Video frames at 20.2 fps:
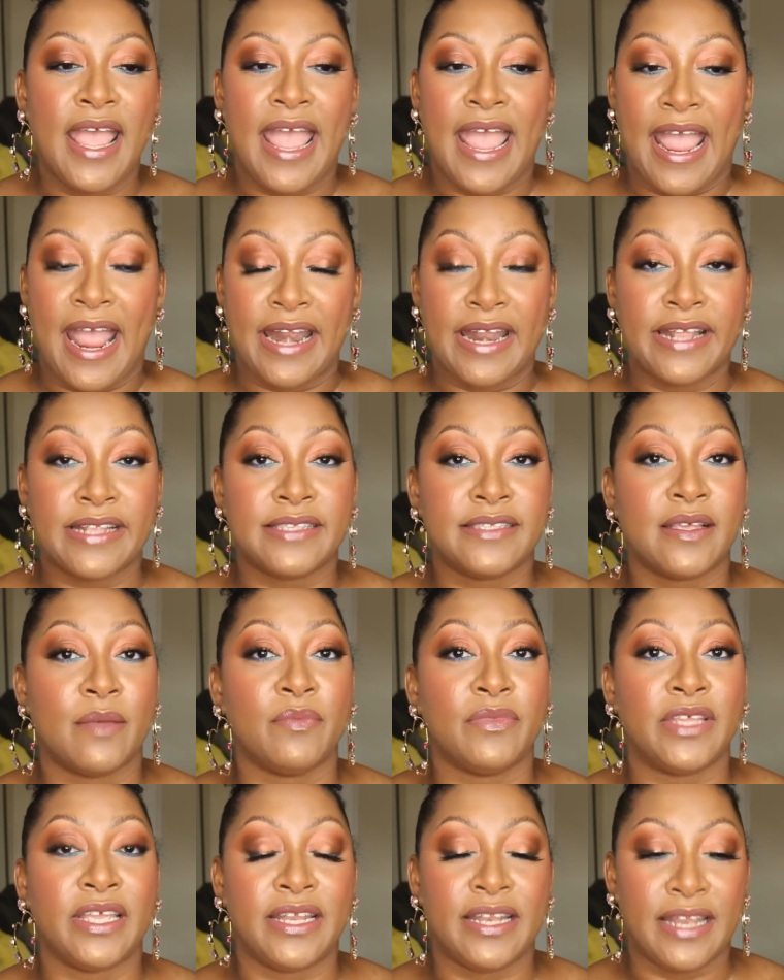and it's
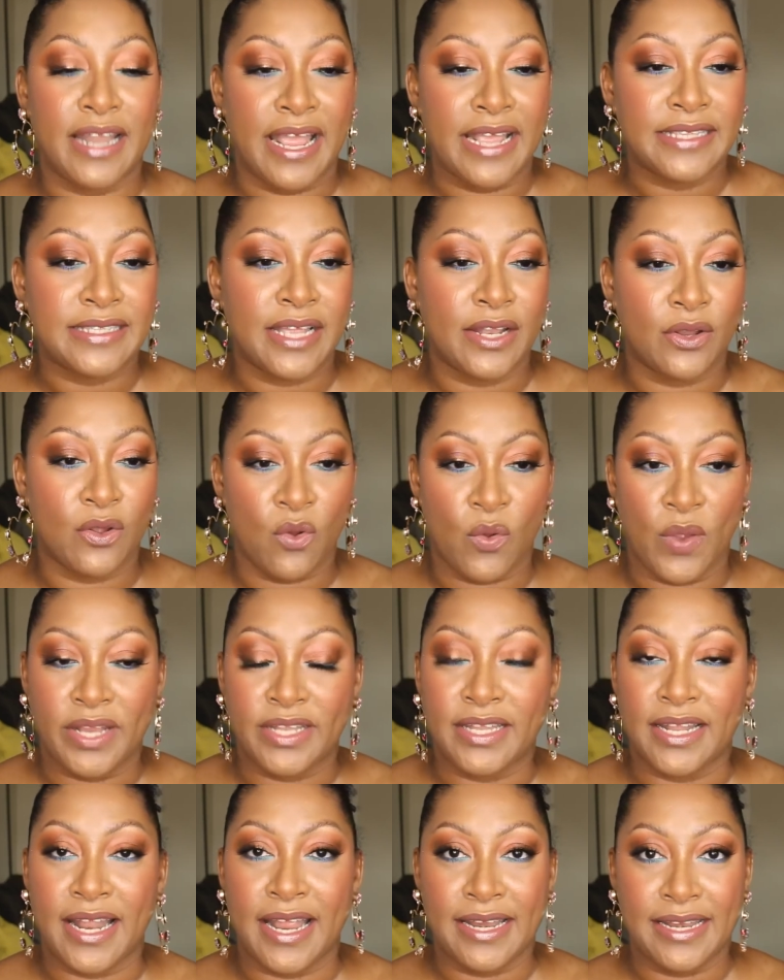something nice and quick
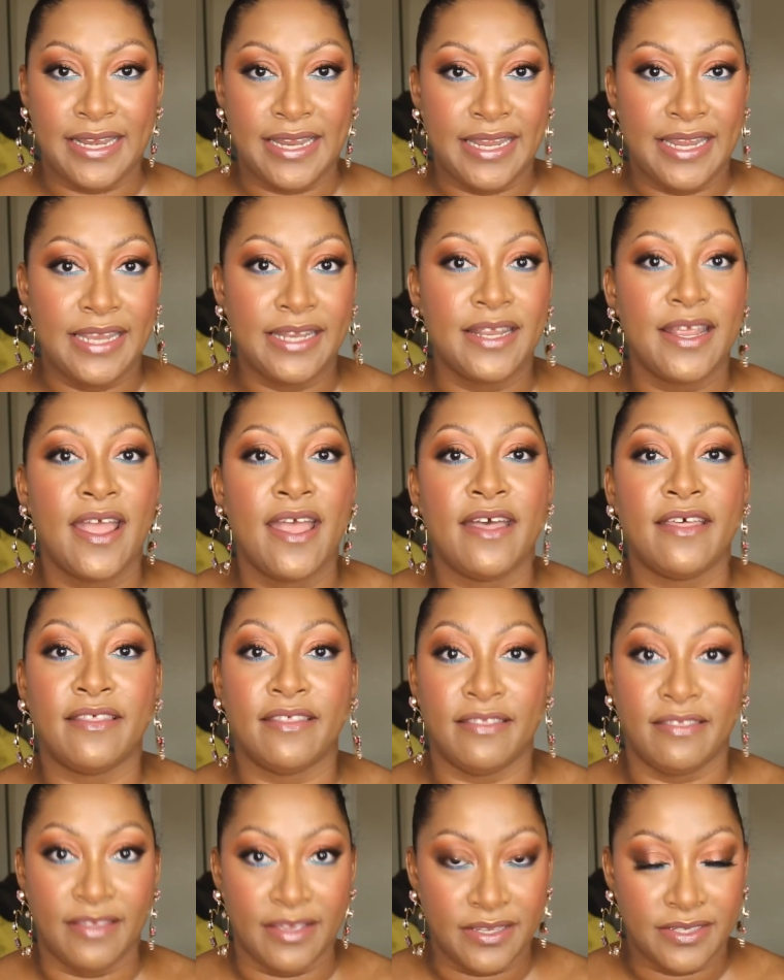that I need.
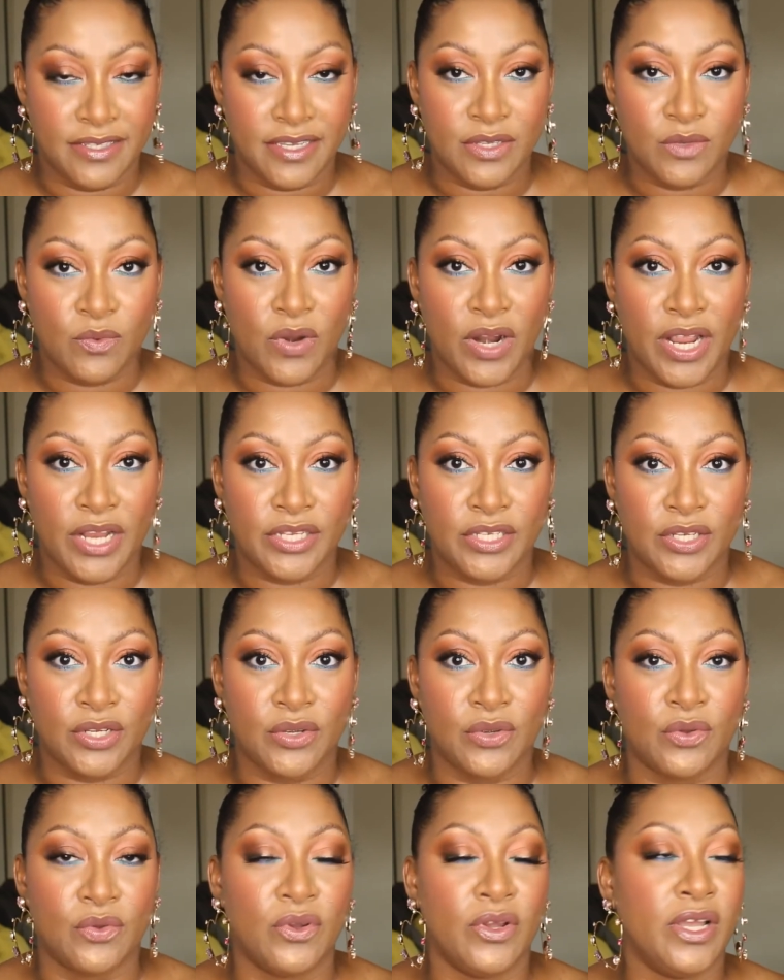This is what I
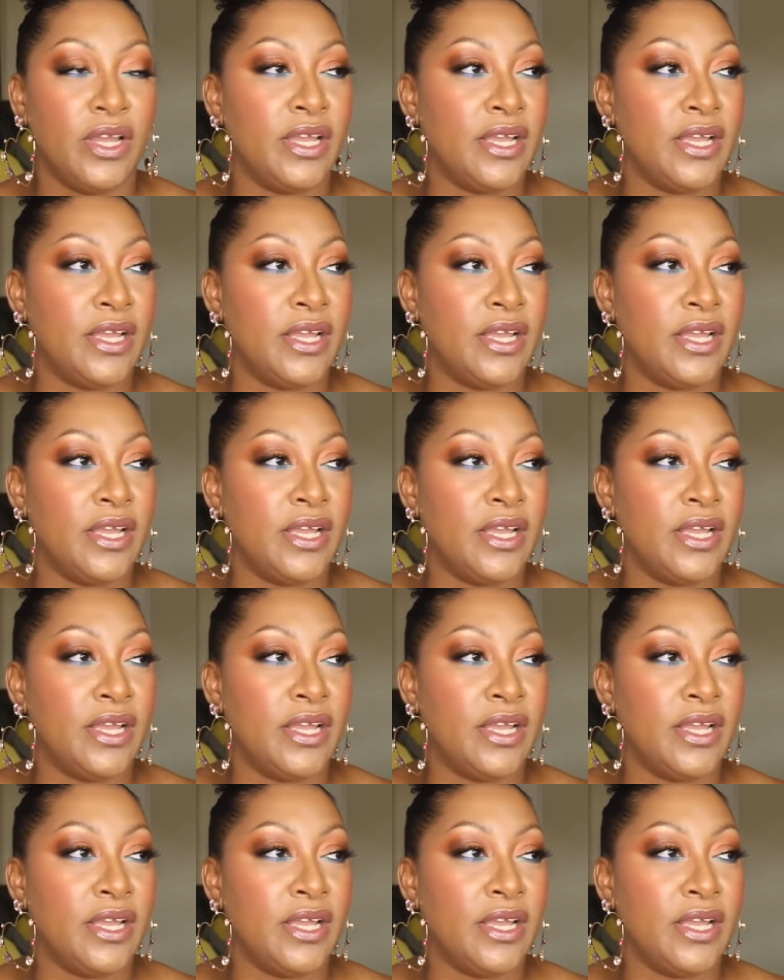do.